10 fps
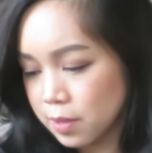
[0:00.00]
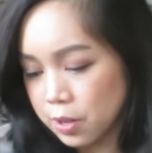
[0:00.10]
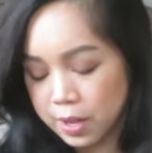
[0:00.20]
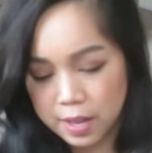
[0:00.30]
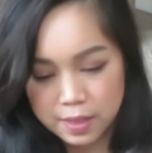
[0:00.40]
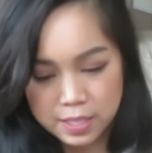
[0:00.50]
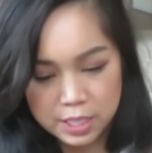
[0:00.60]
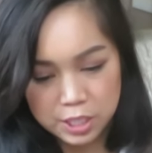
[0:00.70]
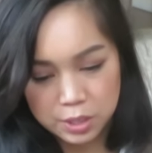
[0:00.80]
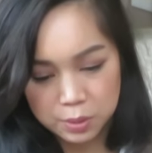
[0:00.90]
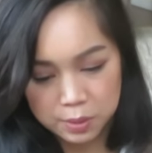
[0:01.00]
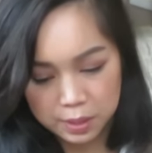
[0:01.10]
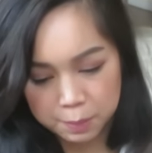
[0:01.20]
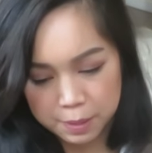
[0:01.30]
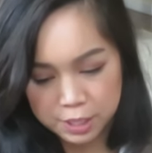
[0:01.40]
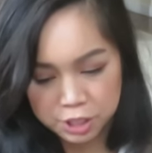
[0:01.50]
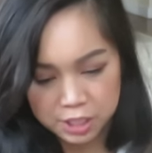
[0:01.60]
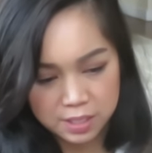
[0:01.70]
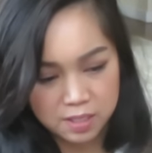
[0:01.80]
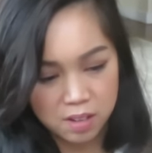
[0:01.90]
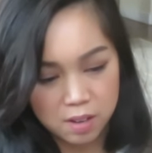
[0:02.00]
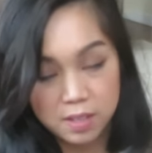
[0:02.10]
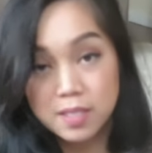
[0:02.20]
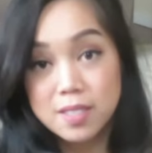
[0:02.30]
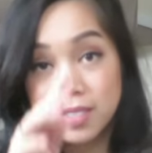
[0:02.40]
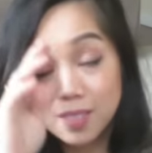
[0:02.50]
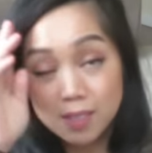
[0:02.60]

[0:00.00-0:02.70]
Oh yeah, this is totally Benji's socks.